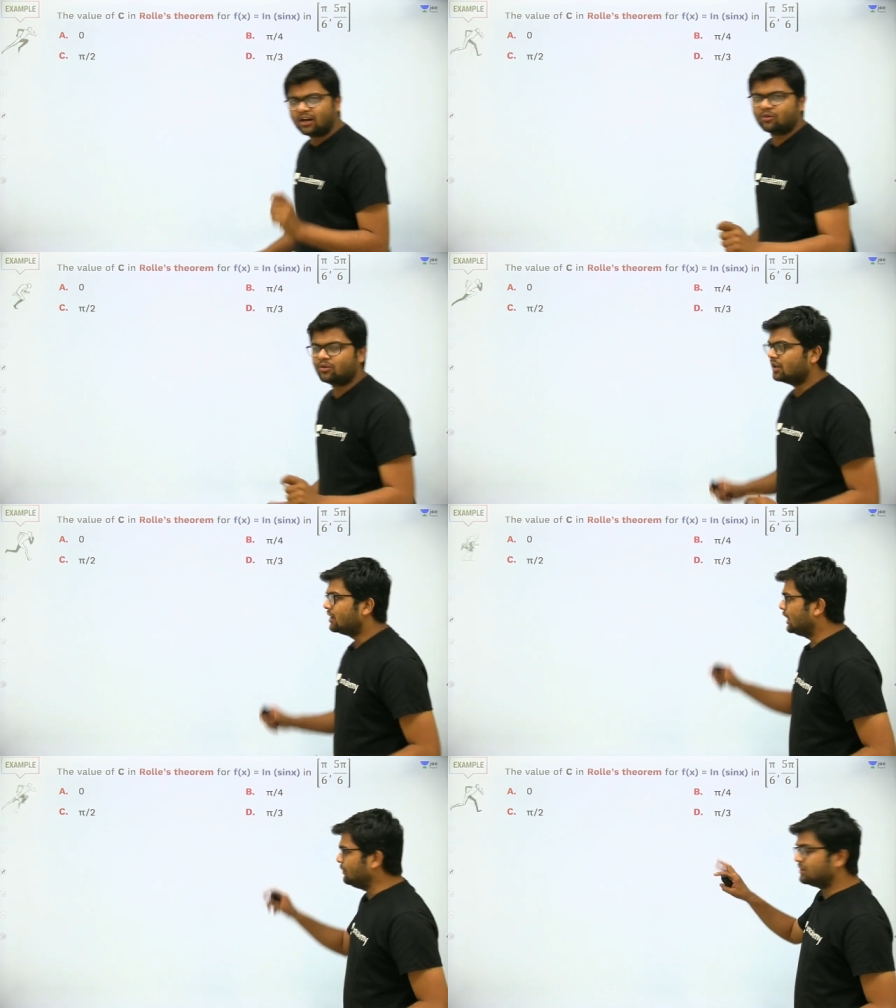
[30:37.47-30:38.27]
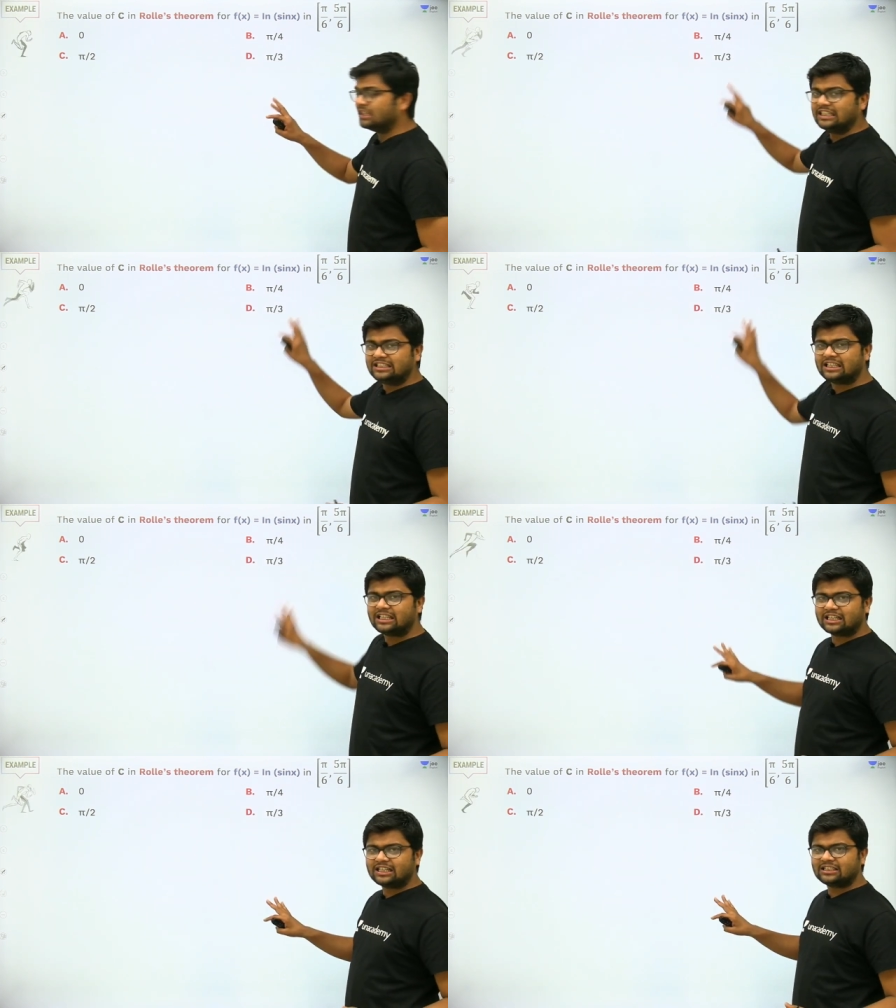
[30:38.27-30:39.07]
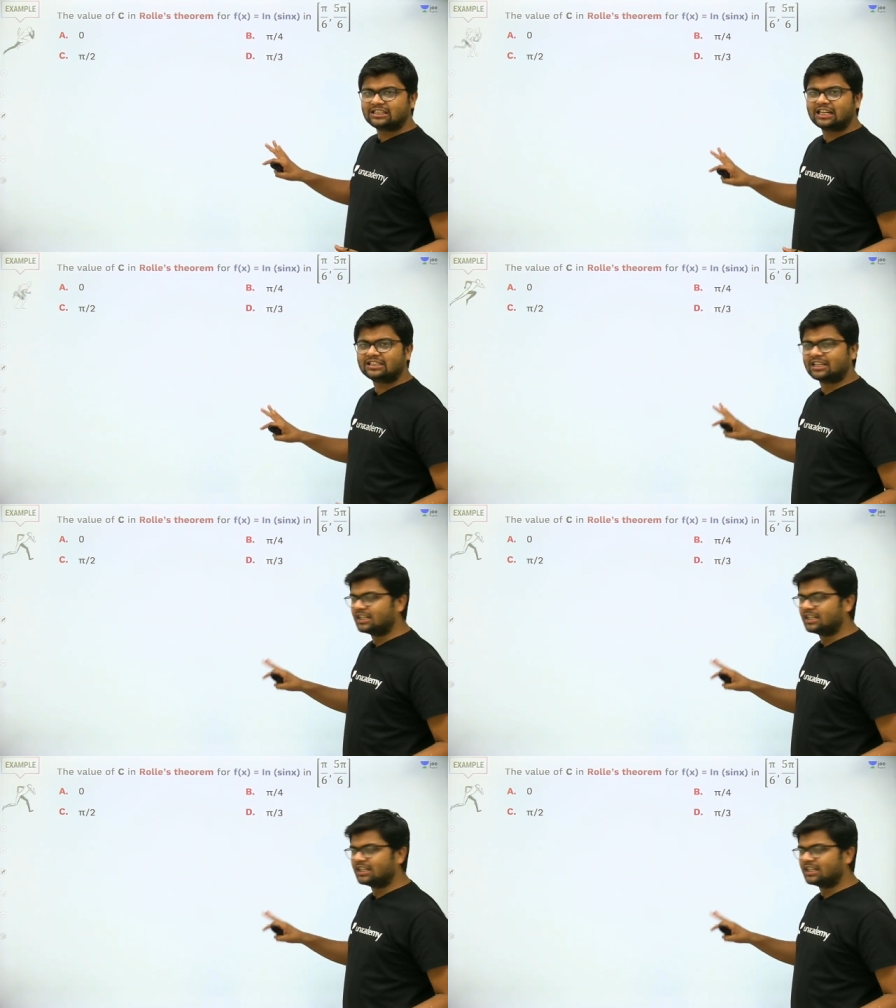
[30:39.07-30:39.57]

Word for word: Now, if these three conditions get